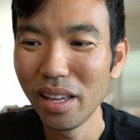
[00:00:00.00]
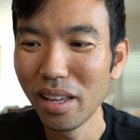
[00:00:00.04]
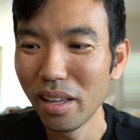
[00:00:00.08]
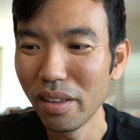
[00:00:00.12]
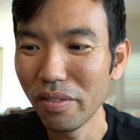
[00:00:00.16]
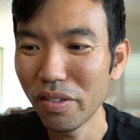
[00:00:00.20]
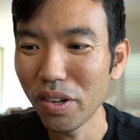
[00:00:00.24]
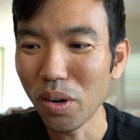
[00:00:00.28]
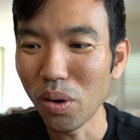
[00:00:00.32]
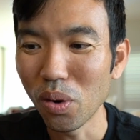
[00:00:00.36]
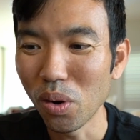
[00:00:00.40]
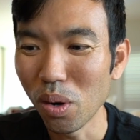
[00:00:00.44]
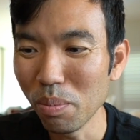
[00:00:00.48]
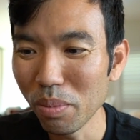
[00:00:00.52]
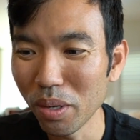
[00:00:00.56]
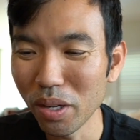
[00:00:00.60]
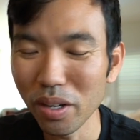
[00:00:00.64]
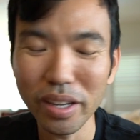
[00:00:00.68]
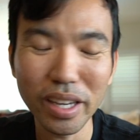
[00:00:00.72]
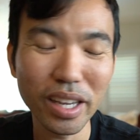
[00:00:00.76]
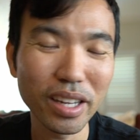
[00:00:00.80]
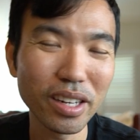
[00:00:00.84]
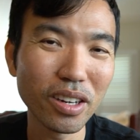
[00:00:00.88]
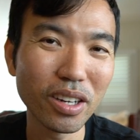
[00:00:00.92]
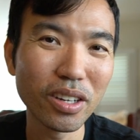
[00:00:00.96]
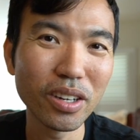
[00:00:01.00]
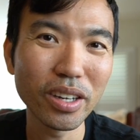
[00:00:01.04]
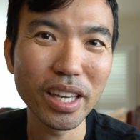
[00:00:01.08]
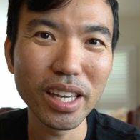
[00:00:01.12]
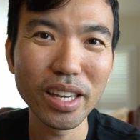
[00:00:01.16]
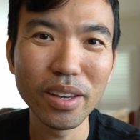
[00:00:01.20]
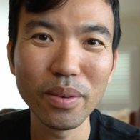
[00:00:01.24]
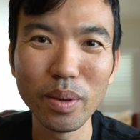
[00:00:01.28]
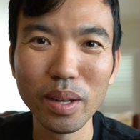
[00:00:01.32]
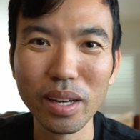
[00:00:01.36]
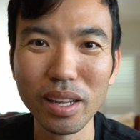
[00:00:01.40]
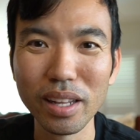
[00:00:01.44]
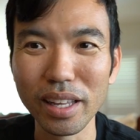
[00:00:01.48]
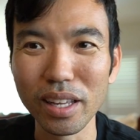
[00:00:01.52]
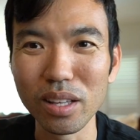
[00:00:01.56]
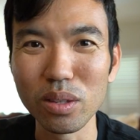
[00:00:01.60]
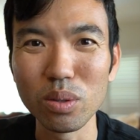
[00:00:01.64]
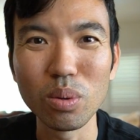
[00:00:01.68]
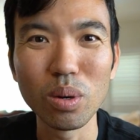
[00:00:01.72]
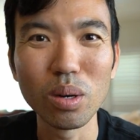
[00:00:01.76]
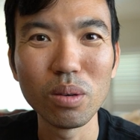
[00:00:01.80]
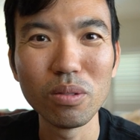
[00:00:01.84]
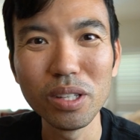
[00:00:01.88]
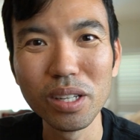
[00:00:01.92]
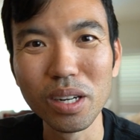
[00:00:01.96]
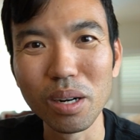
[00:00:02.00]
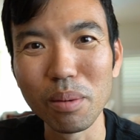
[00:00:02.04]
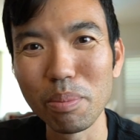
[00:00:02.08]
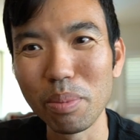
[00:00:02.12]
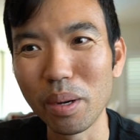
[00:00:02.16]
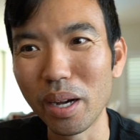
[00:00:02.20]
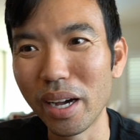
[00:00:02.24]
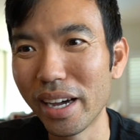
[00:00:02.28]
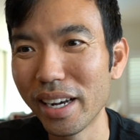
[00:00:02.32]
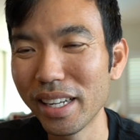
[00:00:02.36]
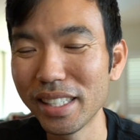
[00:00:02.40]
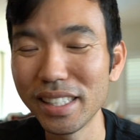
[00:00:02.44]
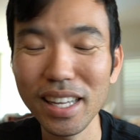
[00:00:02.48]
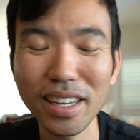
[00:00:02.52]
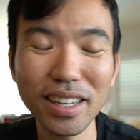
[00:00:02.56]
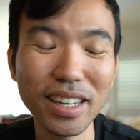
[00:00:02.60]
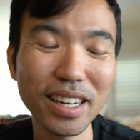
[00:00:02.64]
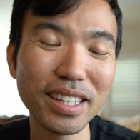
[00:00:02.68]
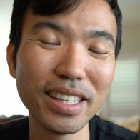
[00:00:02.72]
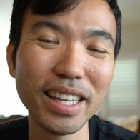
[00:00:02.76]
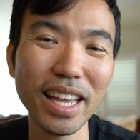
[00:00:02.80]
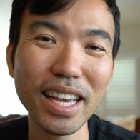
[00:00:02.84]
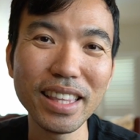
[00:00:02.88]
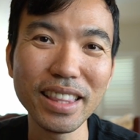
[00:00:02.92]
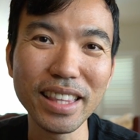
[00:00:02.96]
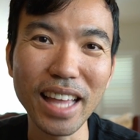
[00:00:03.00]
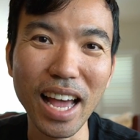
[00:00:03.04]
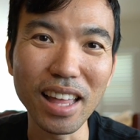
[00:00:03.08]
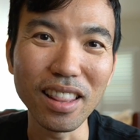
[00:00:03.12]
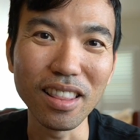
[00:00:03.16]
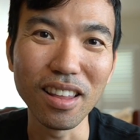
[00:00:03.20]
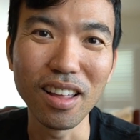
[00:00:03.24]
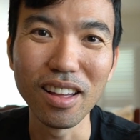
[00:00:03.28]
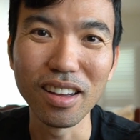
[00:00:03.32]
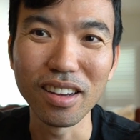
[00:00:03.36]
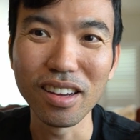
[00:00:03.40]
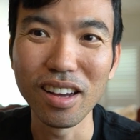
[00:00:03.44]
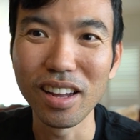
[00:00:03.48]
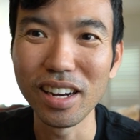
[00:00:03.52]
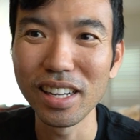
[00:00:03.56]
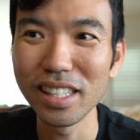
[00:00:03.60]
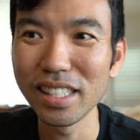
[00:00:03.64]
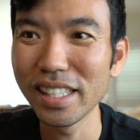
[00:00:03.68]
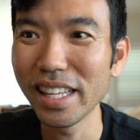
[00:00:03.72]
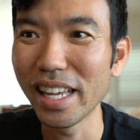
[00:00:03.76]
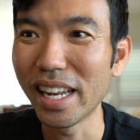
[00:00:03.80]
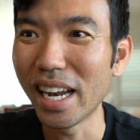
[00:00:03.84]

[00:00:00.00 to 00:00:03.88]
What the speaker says: If you're a home cook and you're cooking with like a 12-liter pot, it's not going to take that long, honestly.